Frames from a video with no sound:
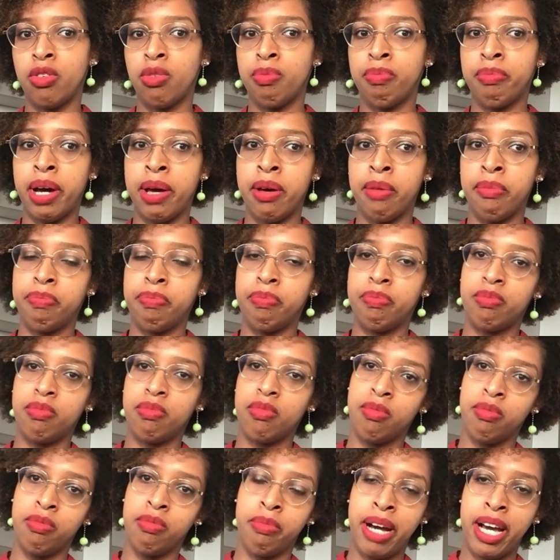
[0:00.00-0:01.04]
my
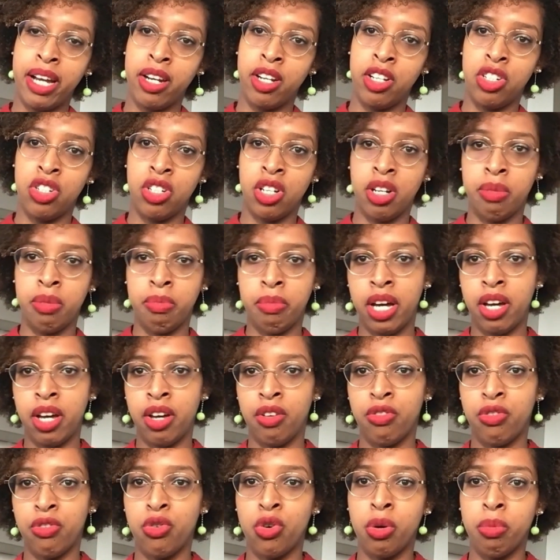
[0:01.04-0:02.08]
manager in
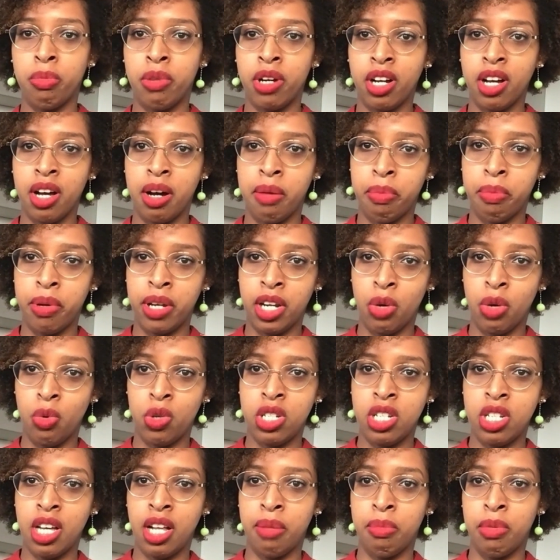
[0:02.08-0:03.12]
my former company
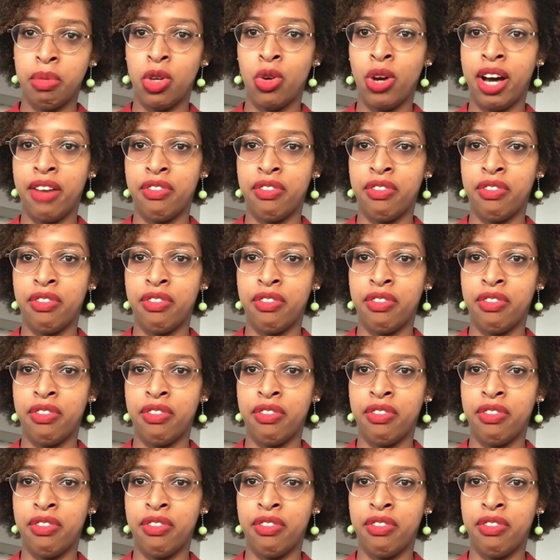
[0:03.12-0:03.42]
would tell me,